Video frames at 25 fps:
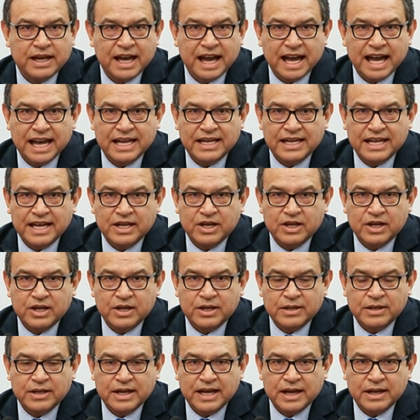In
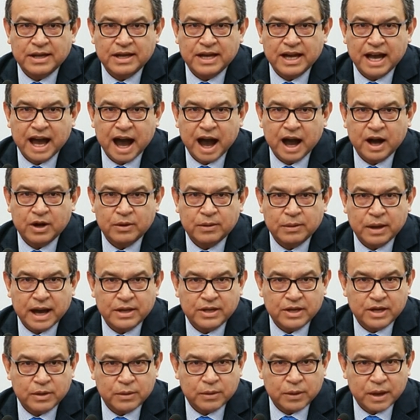addition, our
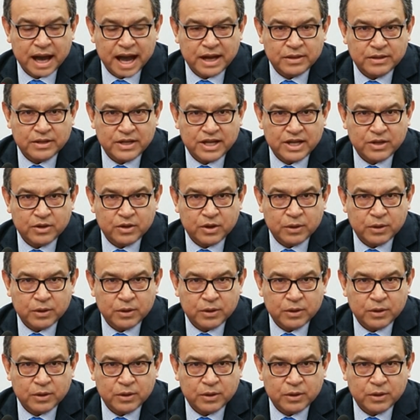method benefits